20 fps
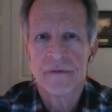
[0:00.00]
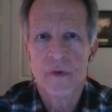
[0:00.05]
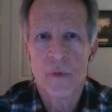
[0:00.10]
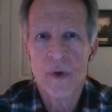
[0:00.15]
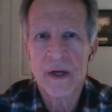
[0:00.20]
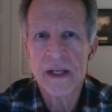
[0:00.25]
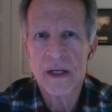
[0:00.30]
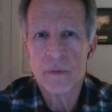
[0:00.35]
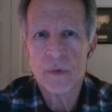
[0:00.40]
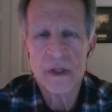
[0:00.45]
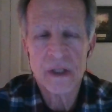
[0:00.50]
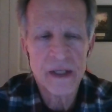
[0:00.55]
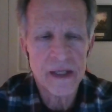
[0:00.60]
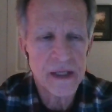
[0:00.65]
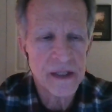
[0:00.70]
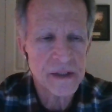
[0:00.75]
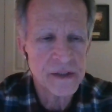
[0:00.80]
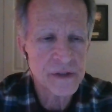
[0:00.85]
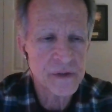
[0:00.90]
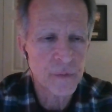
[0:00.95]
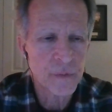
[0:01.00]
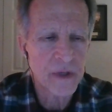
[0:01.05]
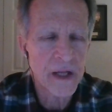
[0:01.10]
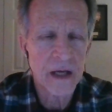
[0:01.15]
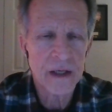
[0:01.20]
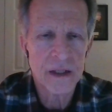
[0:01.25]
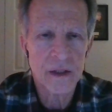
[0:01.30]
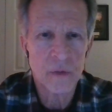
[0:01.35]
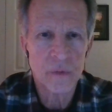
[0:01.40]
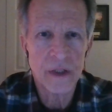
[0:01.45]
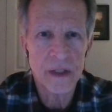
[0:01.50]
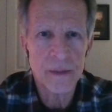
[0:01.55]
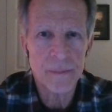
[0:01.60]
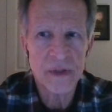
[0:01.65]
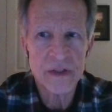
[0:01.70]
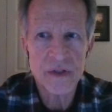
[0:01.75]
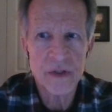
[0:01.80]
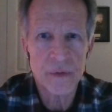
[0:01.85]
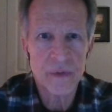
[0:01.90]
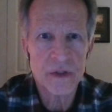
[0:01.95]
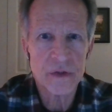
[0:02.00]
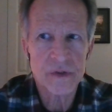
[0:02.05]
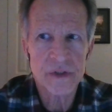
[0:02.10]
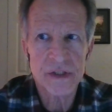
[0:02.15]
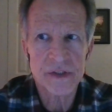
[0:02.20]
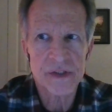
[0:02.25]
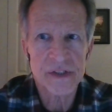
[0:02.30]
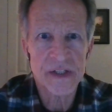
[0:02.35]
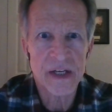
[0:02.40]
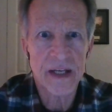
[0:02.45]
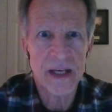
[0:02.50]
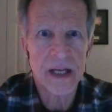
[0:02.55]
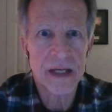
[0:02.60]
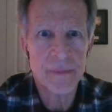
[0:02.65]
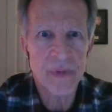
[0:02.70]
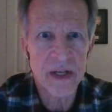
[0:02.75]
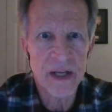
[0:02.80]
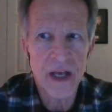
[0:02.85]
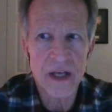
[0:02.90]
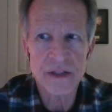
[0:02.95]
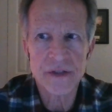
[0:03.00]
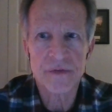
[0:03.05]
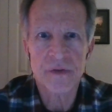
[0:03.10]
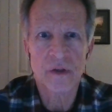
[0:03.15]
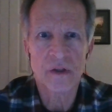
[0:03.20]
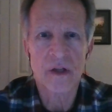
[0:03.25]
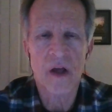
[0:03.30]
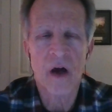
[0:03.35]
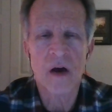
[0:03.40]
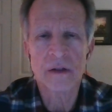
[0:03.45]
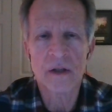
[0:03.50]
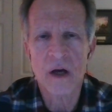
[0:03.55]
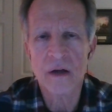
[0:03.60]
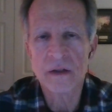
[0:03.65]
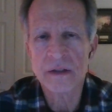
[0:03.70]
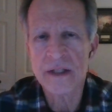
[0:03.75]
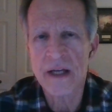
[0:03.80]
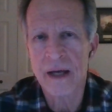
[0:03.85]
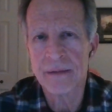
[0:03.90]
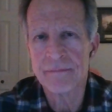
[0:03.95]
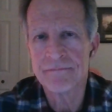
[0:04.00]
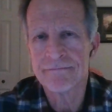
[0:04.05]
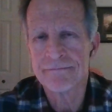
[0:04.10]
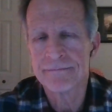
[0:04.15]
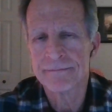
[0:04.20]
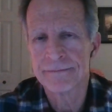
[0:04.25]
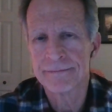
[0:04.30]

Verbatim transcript: for what he really is, we're not going to really be too interested in seeing anybody else for a long, long time.